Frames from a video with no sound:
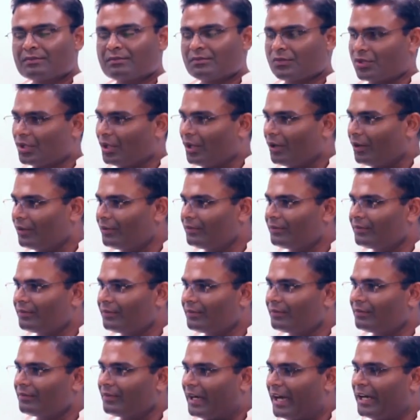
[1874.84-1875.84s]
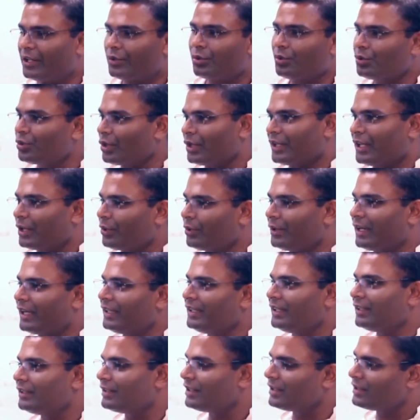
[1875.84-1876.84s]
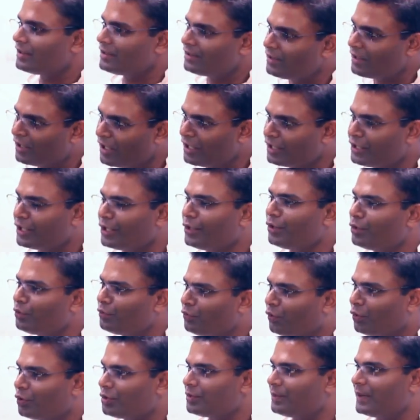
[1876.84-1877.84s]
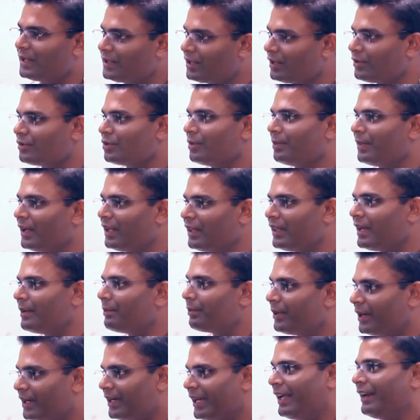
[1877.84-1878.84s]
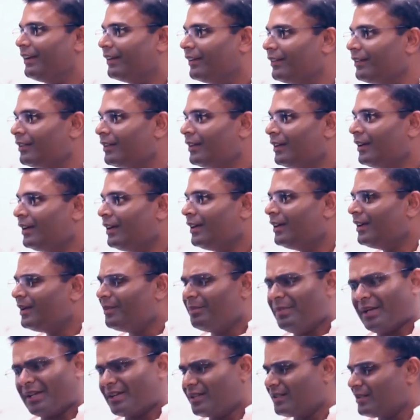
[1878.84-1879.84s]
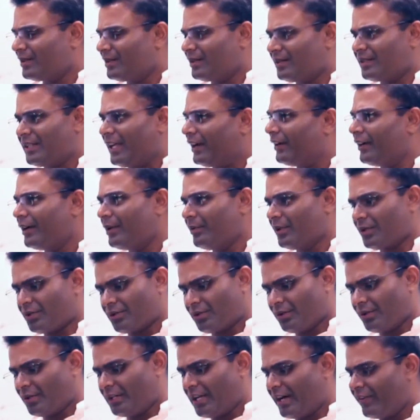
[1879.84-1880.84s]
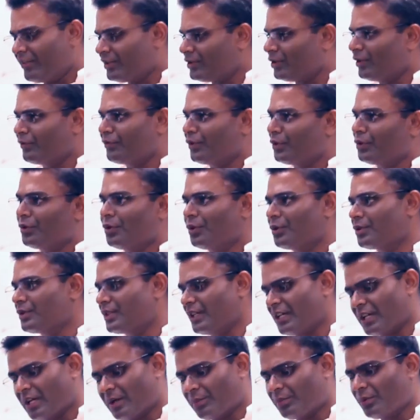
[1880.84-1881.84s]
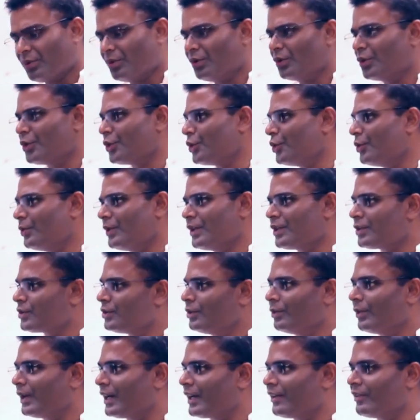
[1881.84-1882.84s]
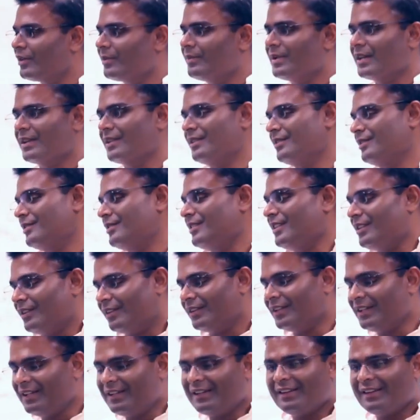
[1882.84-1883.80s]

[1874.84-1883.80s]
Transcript: So I had two choices. I could either just continue to force myself to be there and pretend, because the salary was good, I was offered to go to Singapore or the US or whatever, because you know,